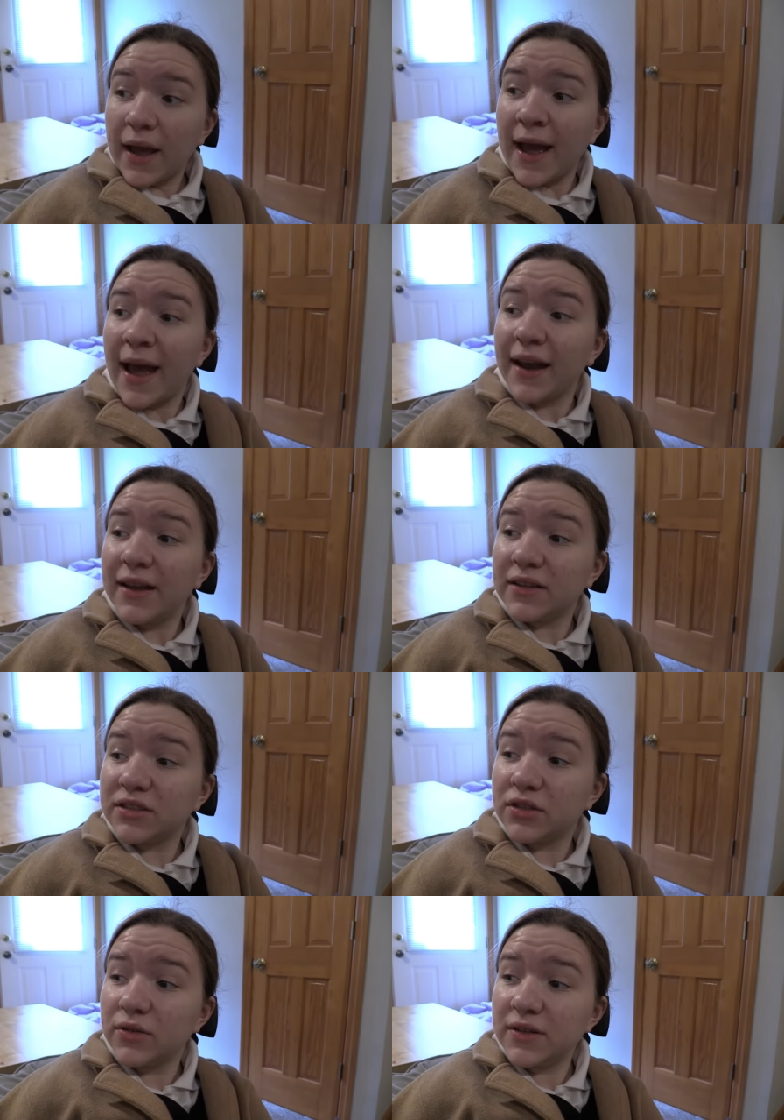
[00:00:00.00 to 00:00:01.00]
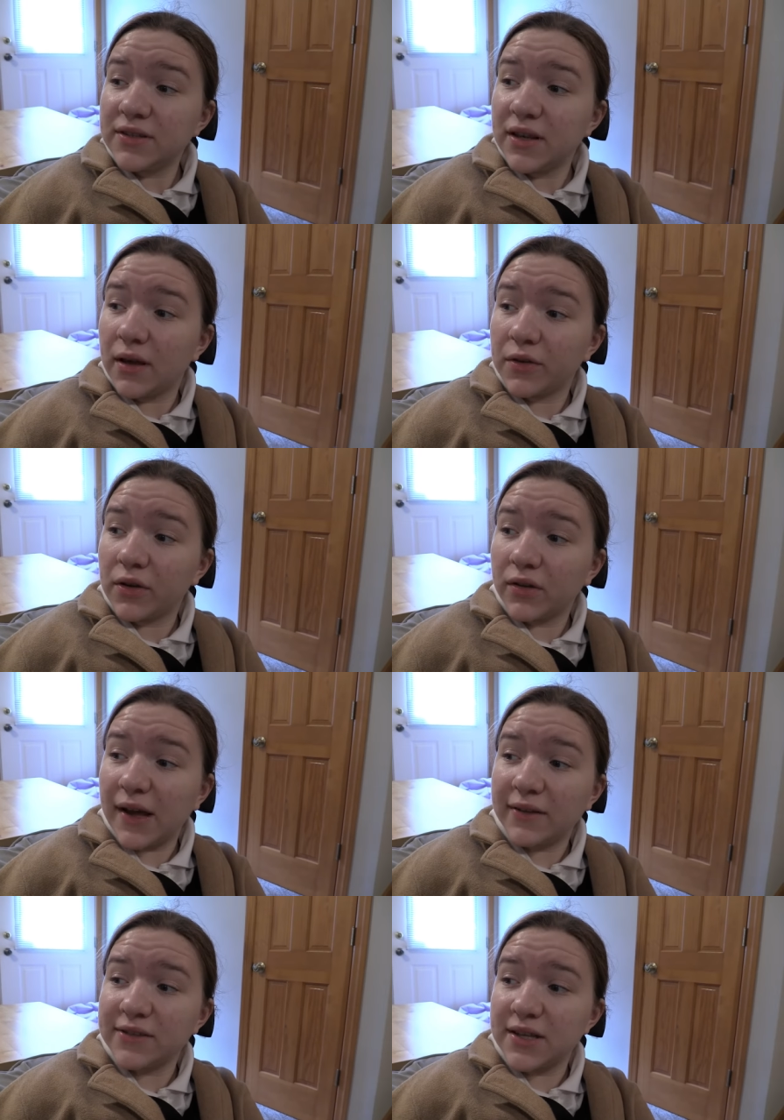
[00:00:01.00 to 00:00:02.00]
Addie, as soon as the other
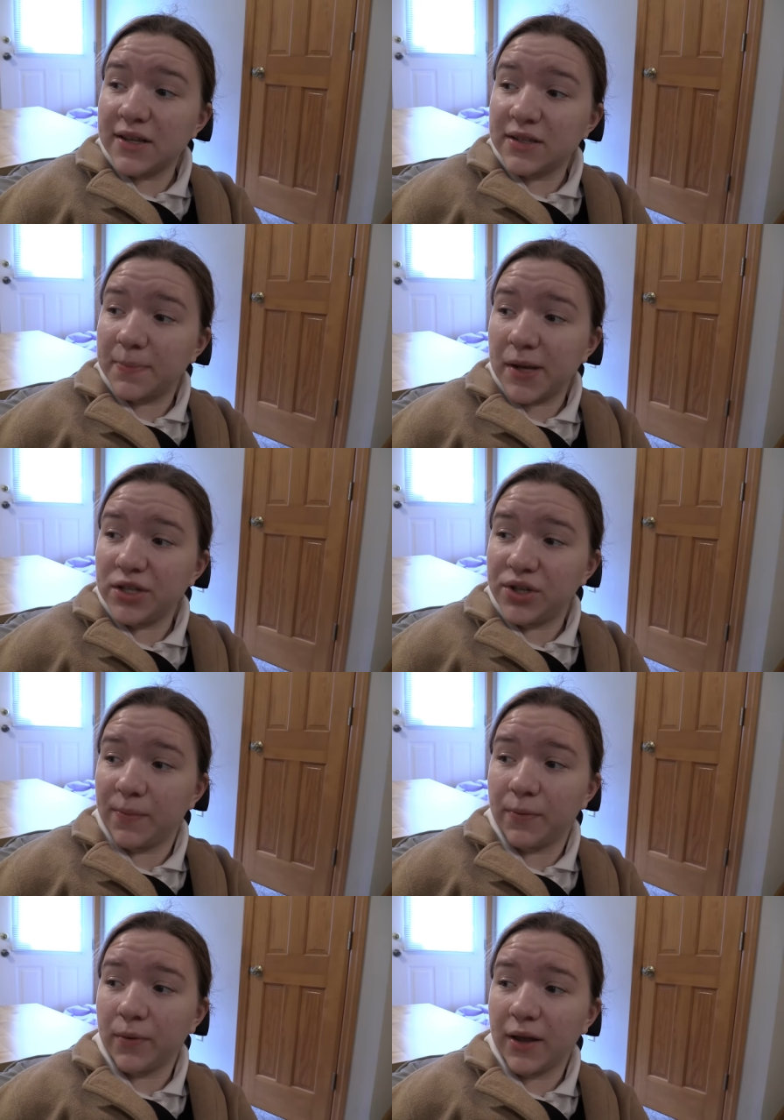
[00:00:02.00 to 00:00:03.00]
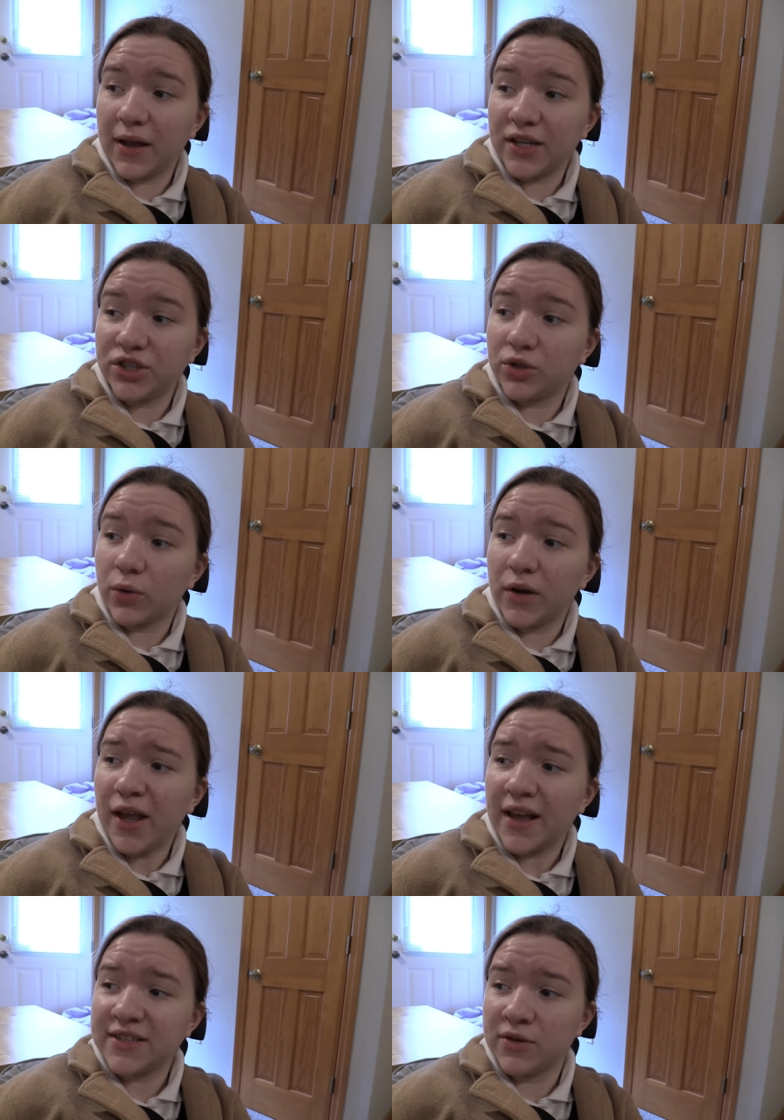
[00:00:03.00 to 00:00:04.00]
clowns in the spaceship realize Shorty
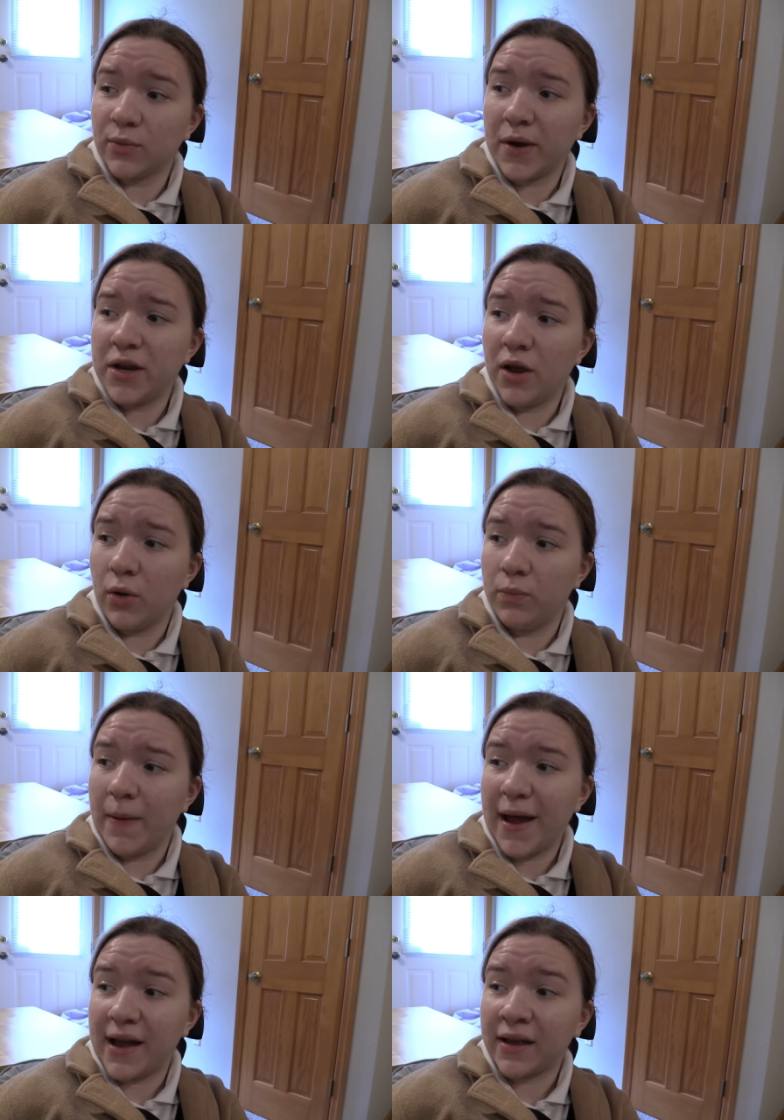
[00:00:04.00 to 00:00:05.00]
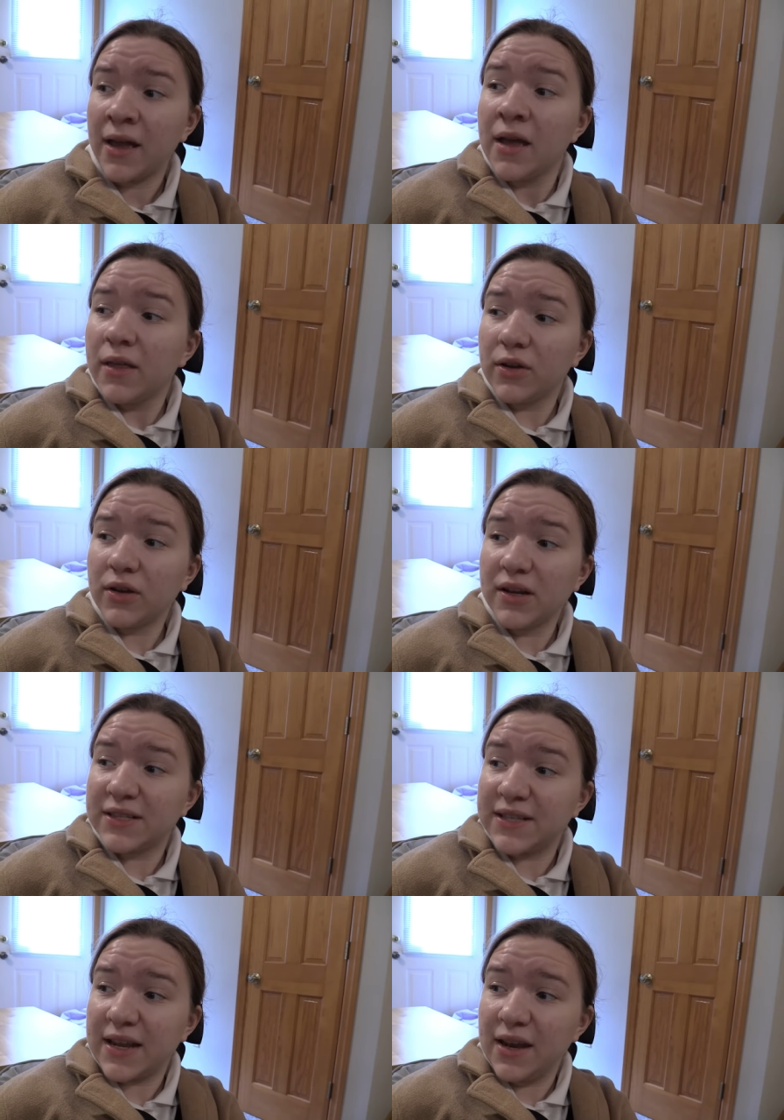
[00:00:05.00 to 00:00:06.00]
hasn't radioed back, they're gonna
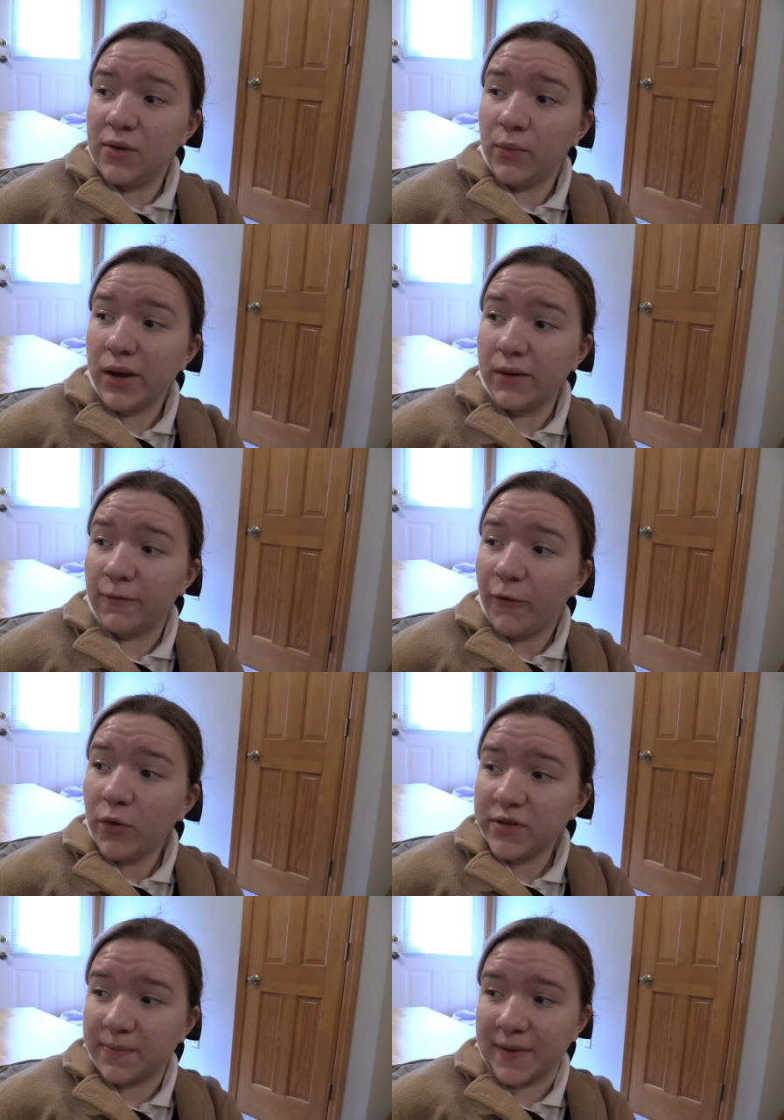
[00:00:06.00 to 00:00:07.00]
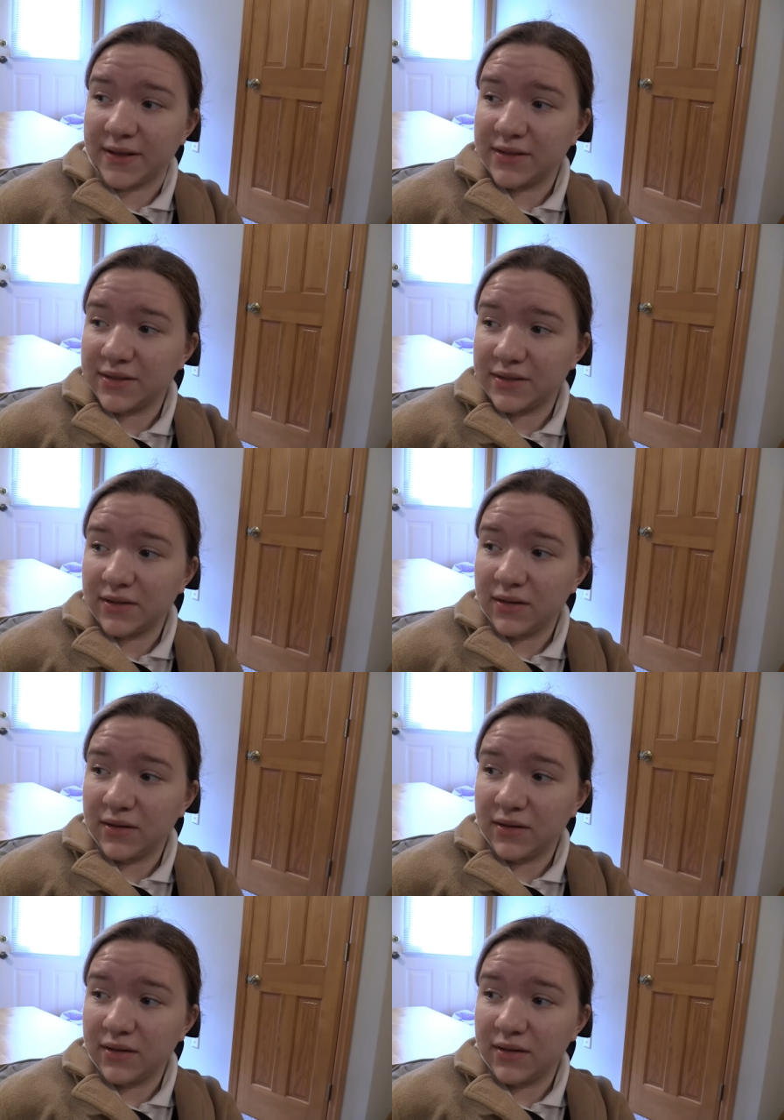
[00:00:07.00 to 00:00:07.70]
send in reinforcements.